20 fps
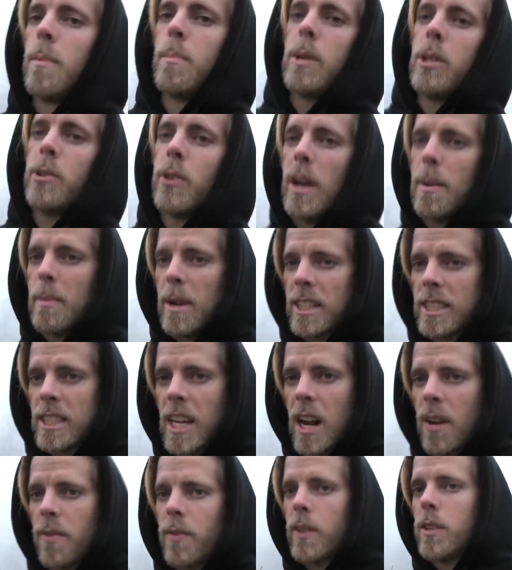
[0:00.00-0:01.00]
betray
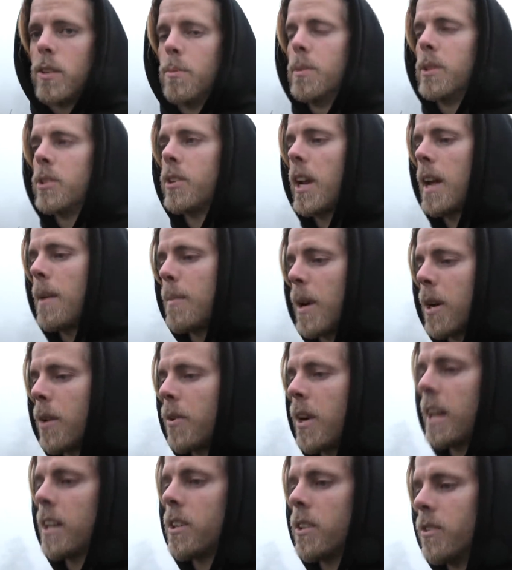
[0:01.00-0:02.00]
myself and to betray my
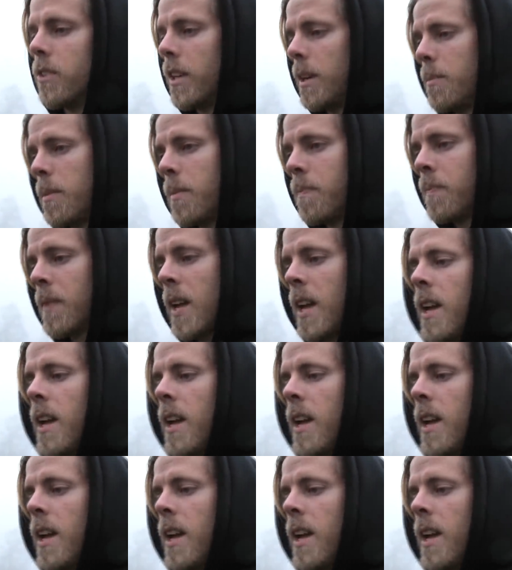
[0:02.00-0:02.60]
greater dream.